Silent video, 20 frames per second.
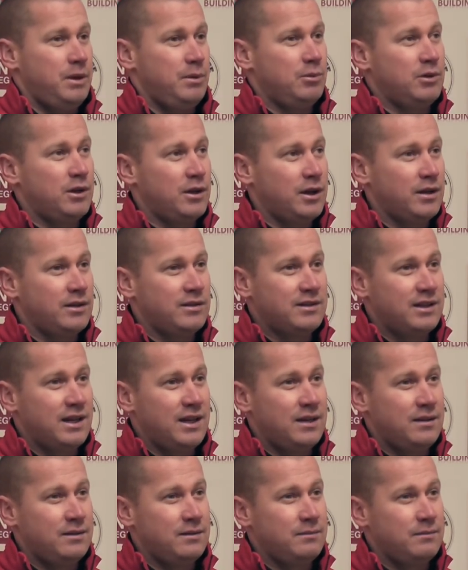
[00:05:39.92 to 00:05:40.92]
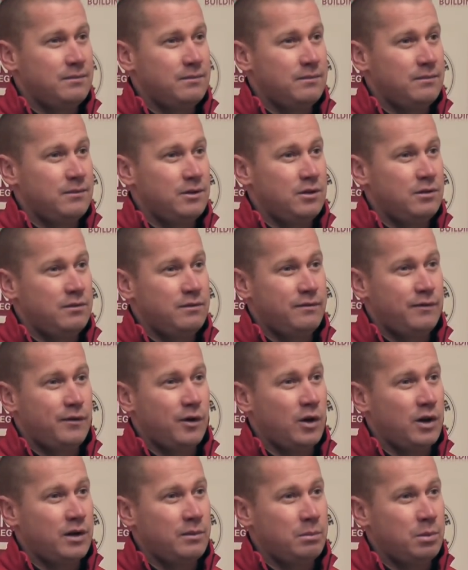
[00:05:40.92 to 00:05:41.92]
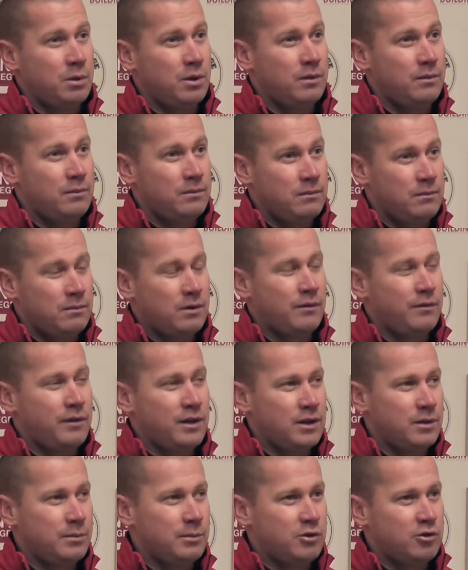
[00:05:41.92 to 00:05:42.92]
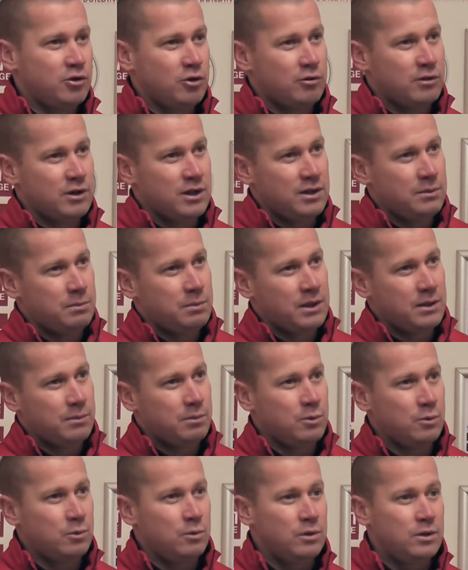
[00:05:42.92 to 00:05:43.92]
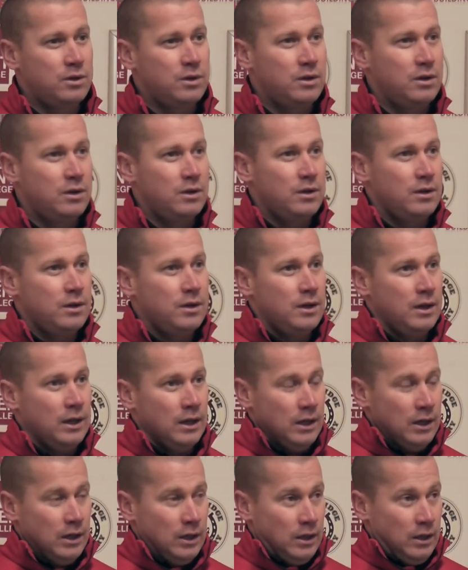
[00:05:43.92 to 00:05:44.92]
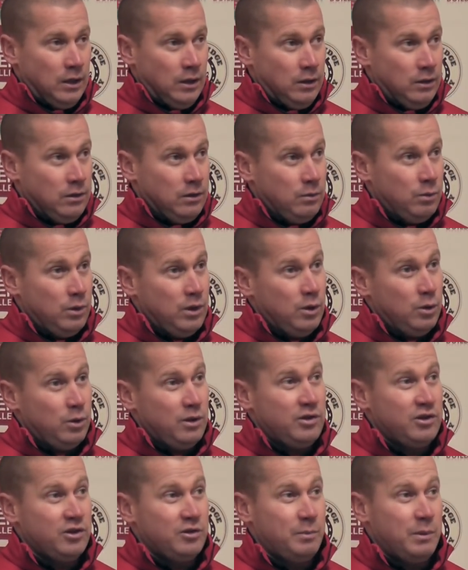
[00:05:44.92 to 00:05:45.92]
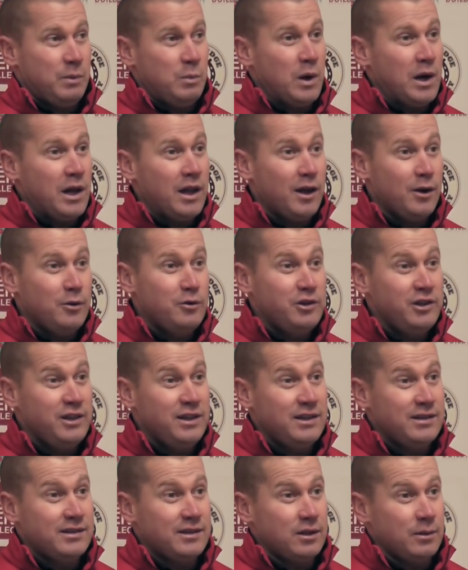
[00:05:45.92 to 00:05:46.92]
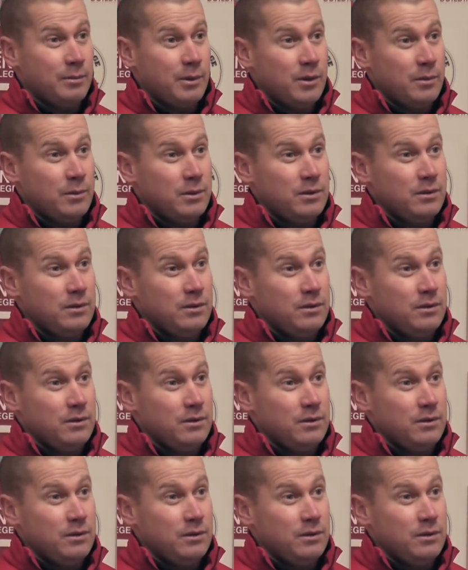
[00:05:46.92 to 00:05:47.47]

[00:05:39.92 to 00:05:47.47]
People don't understand, then fine. But I think the majority of people will. It's just been one of those years at the moment.